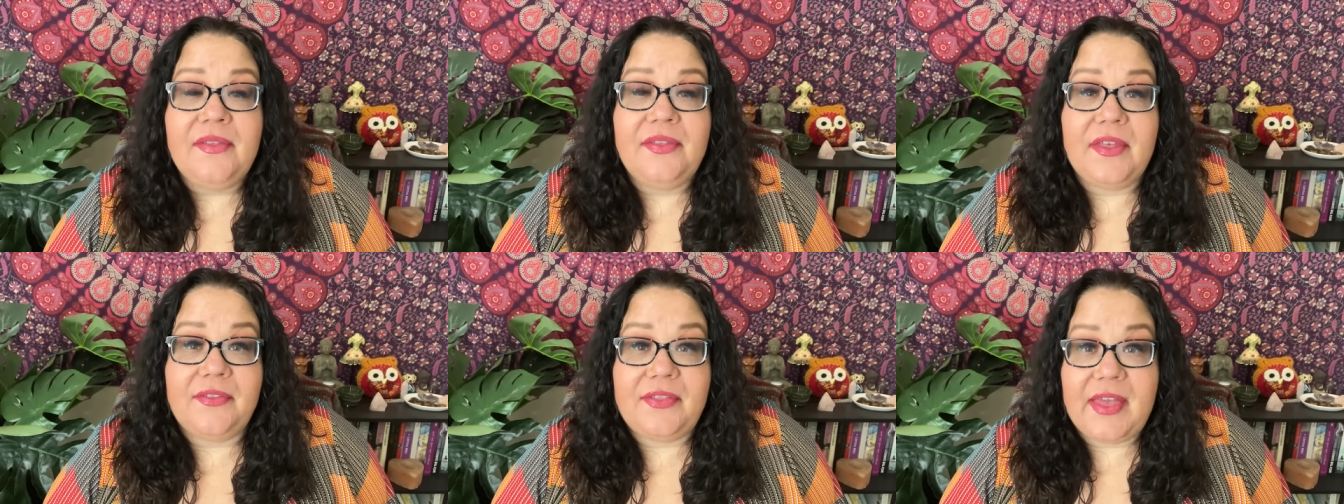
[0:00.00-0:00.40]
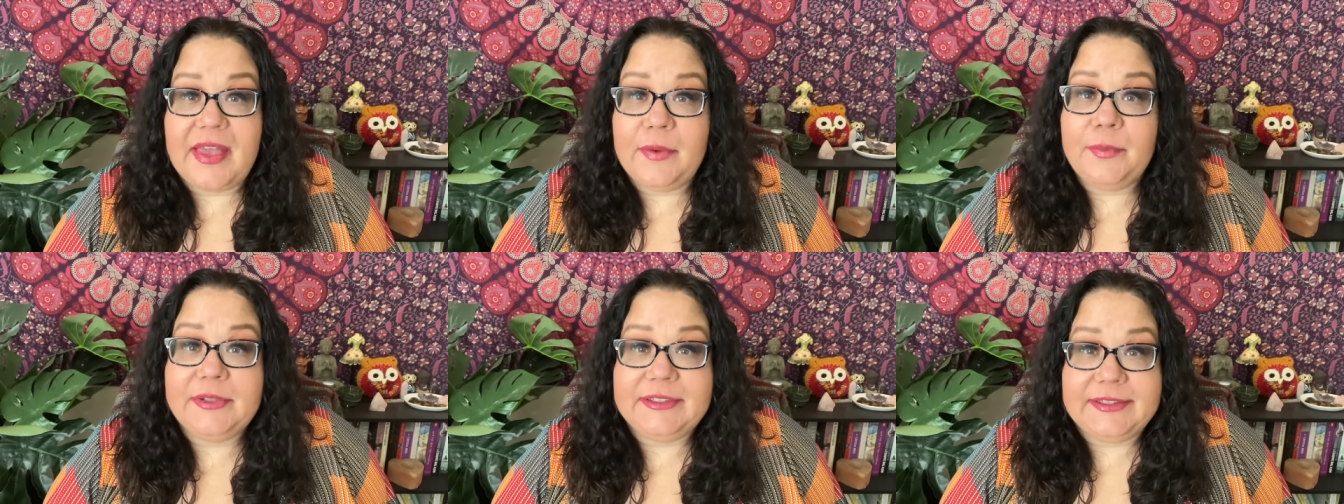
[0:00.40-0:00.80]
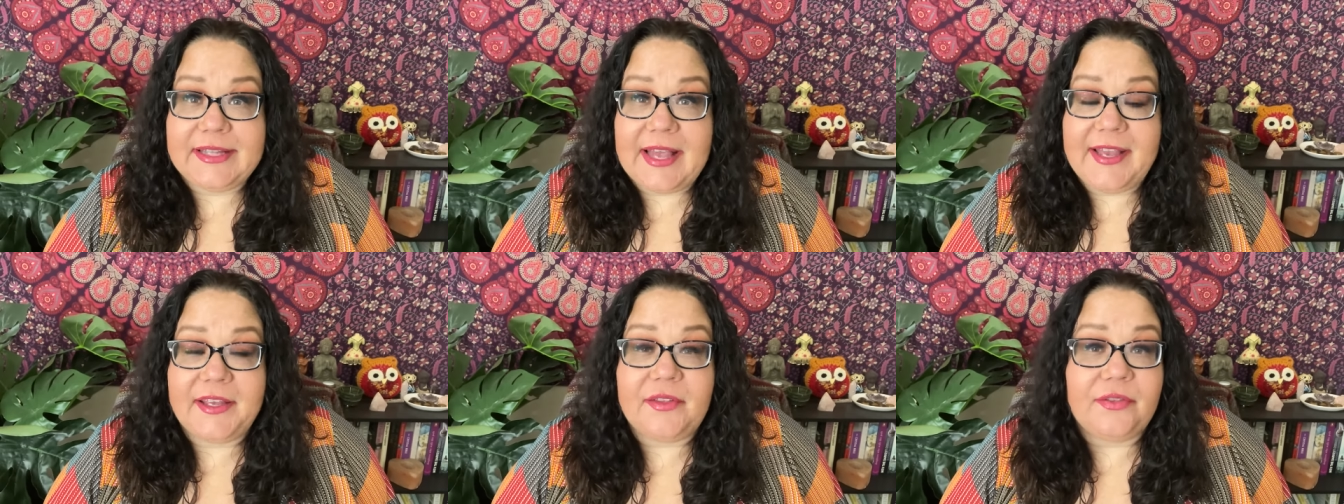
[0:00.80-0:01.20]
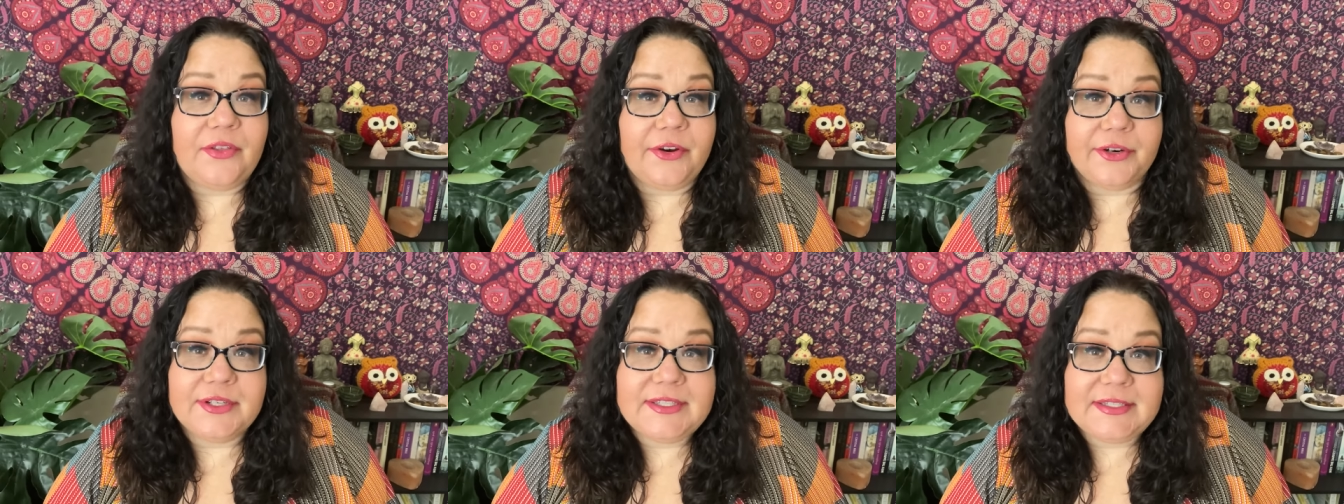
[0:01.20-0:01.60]
that they would like
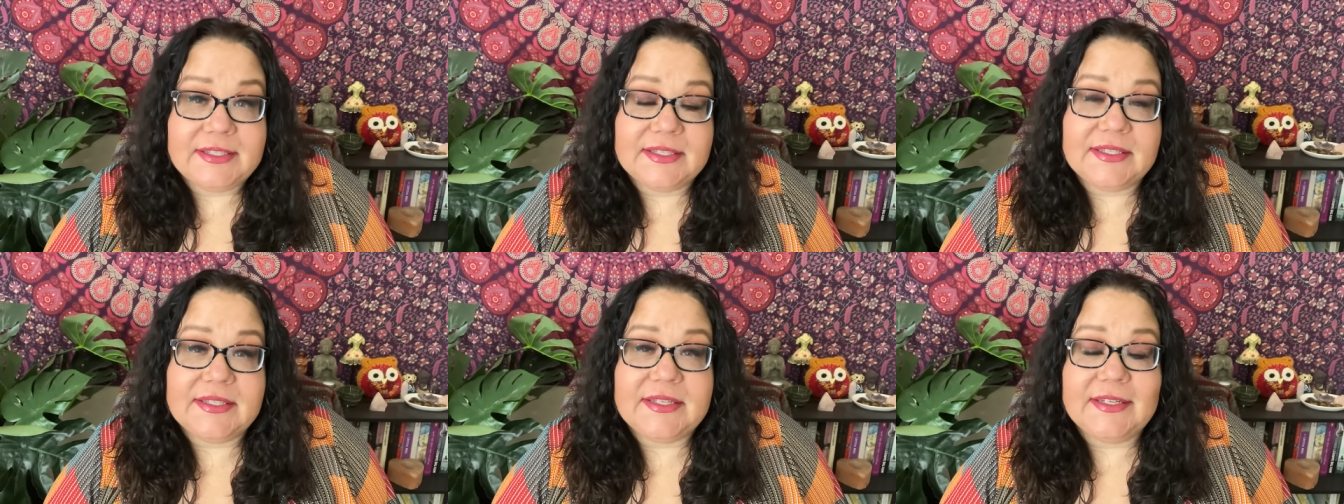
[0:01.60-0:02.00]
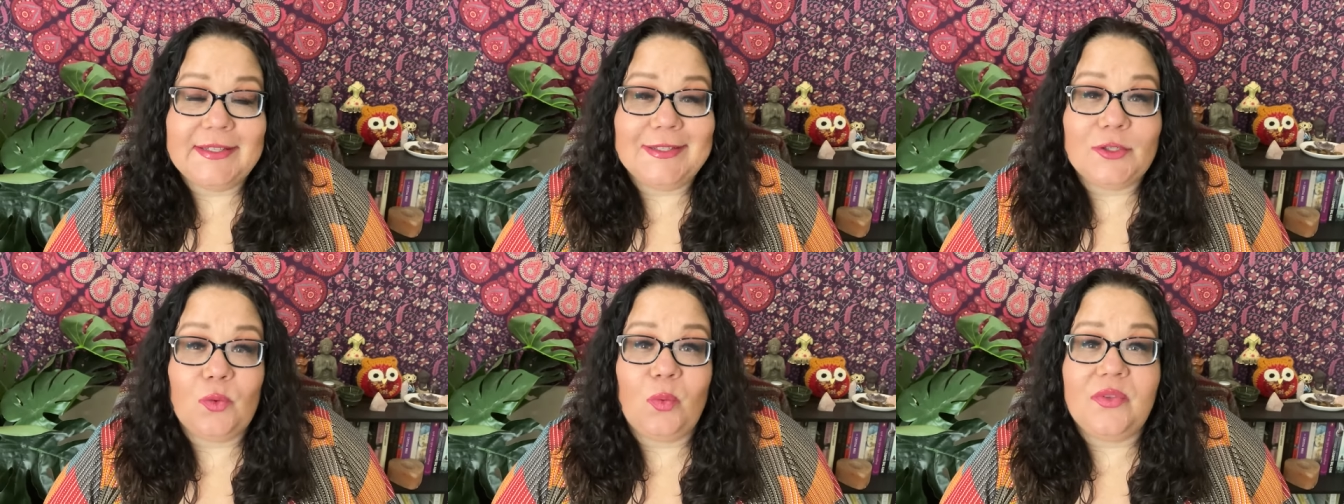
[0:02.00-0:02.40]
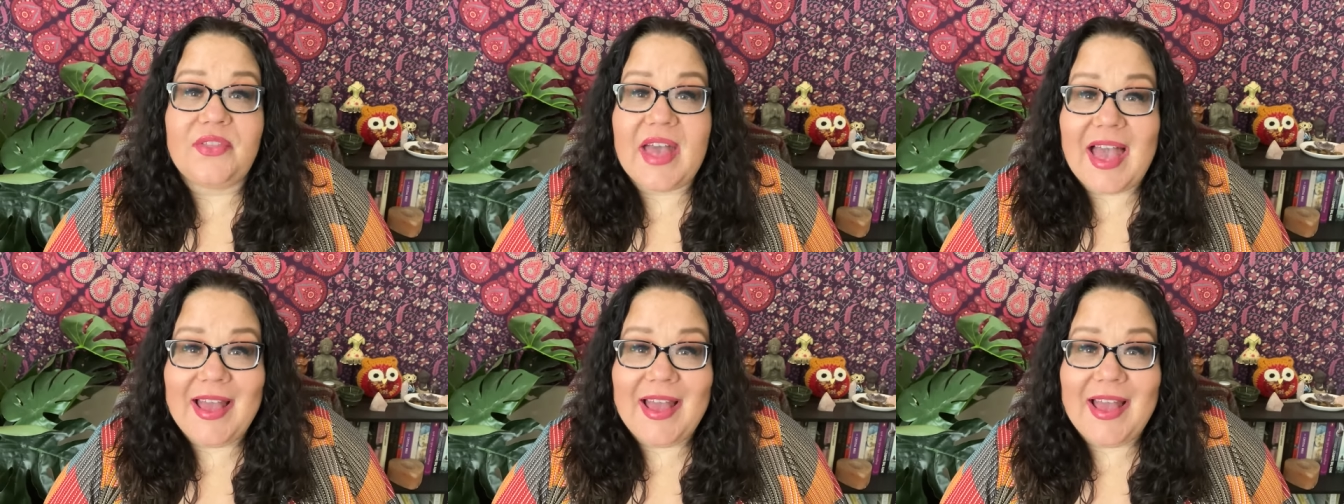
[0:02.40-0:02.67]
their assistance with